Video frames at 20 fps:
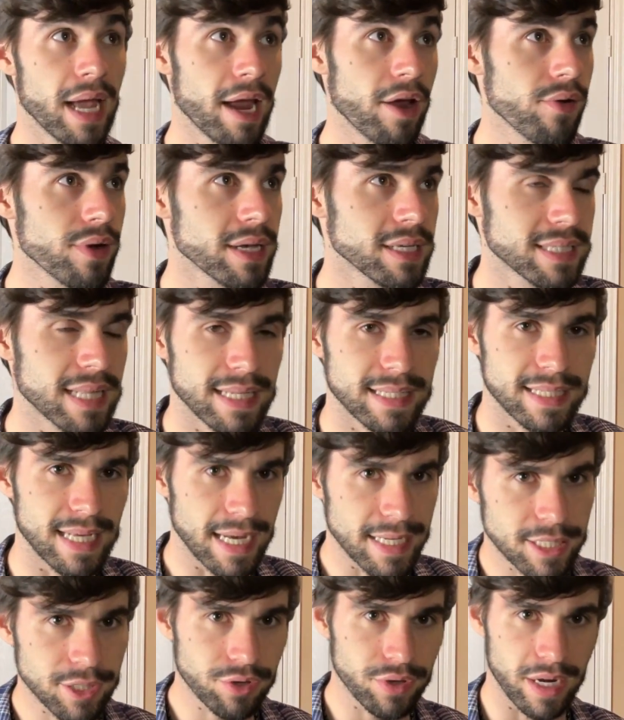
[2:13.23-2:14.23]
areas that
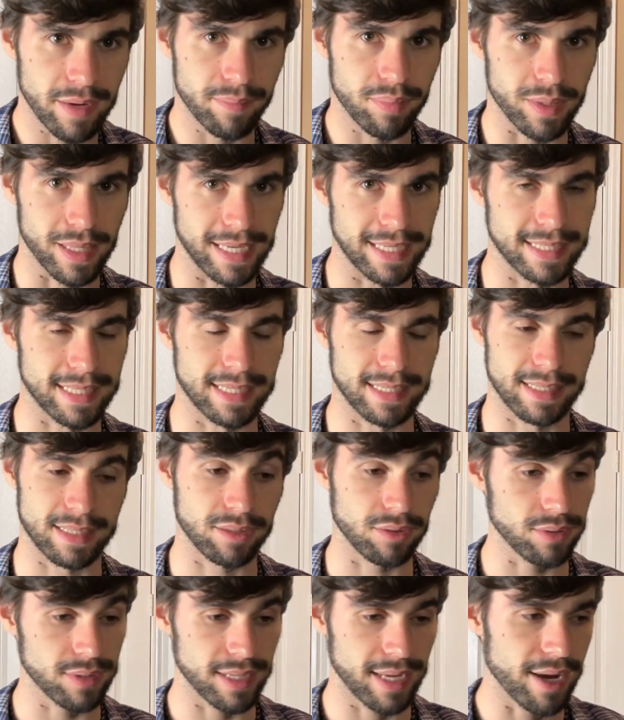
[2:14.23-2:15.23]
desecrate places,
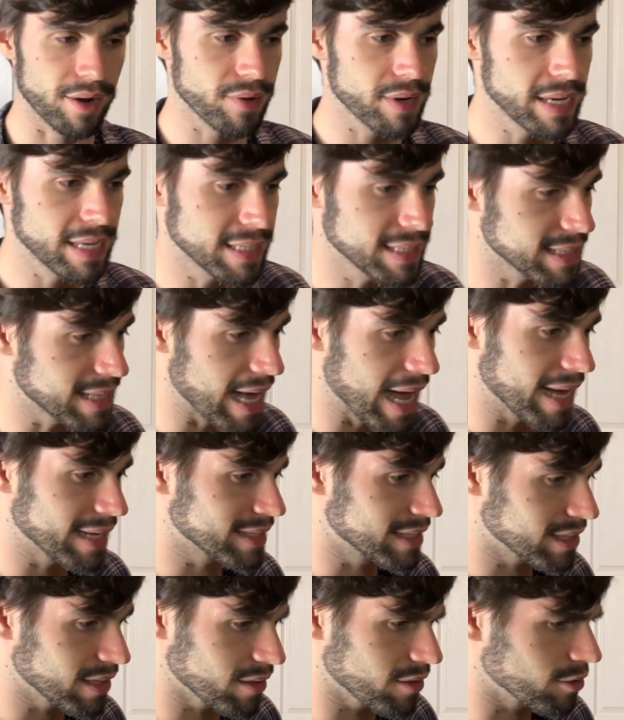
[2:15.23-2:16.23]
certain areas
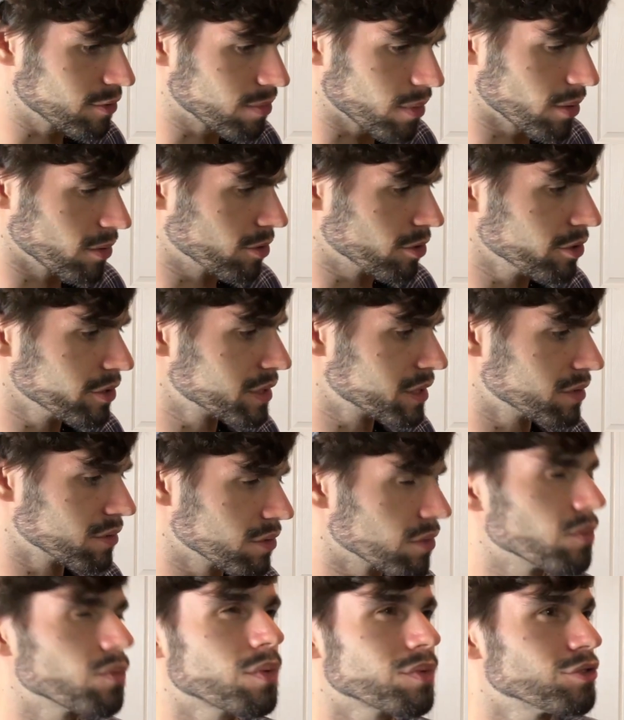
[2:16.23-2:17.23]
that are, are curses.
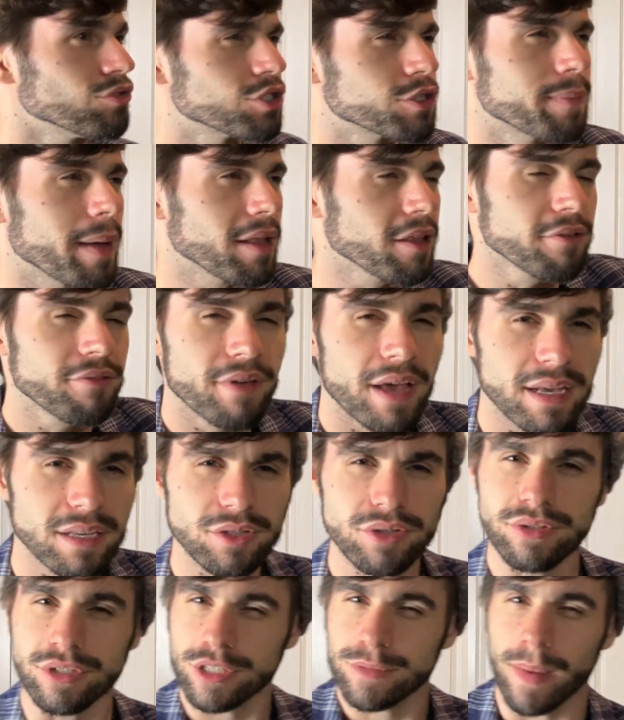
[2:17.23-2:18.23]
Or, do spell effects,
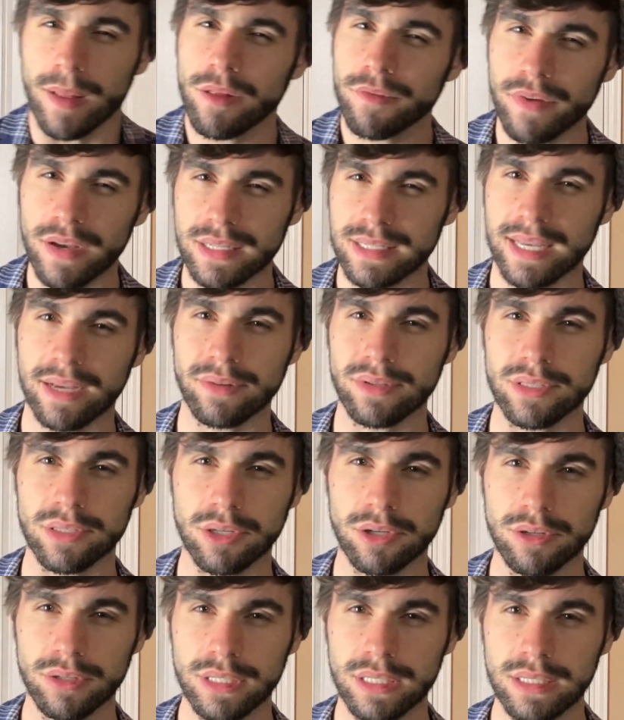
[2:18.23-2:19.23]
certain spell effects count as
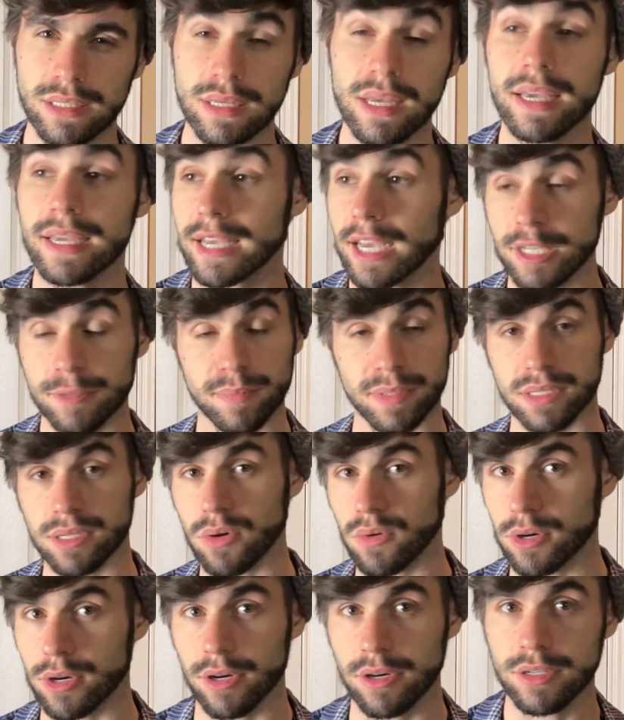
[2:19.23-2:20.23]
curses? Yes,
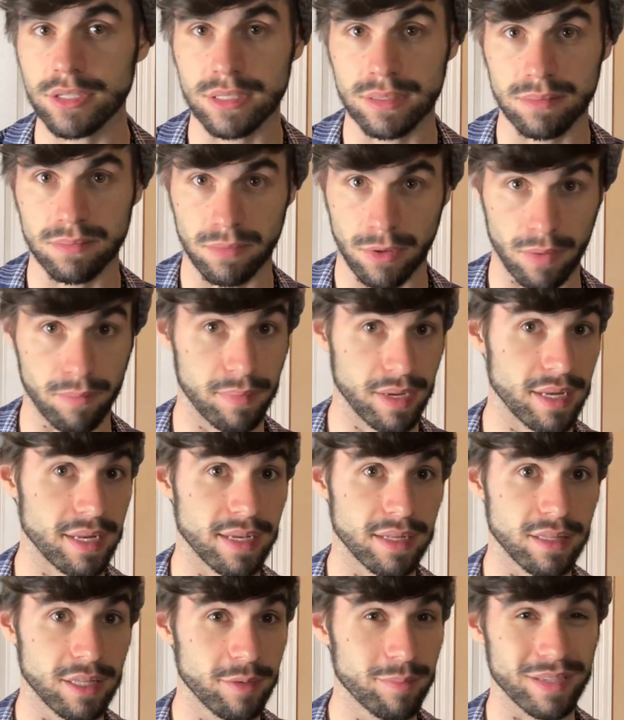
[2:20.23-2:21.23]
bestow curse
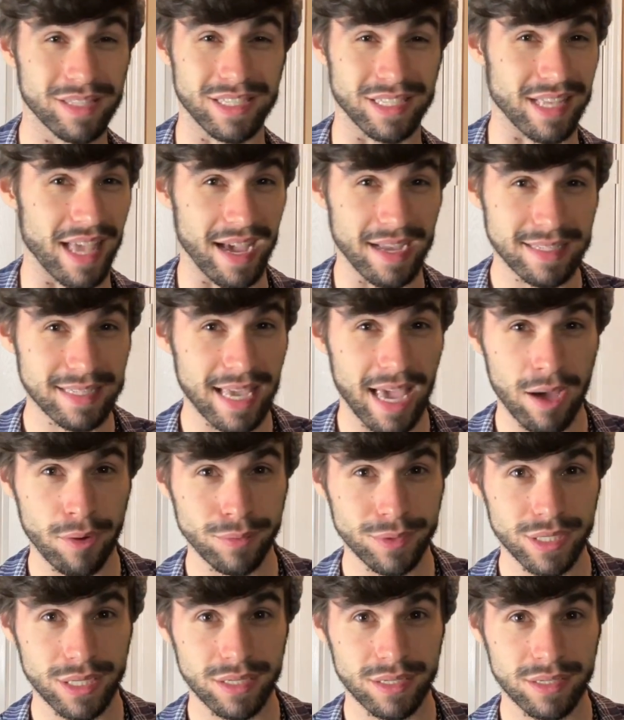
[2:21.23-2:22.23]
immediately, but does hex count?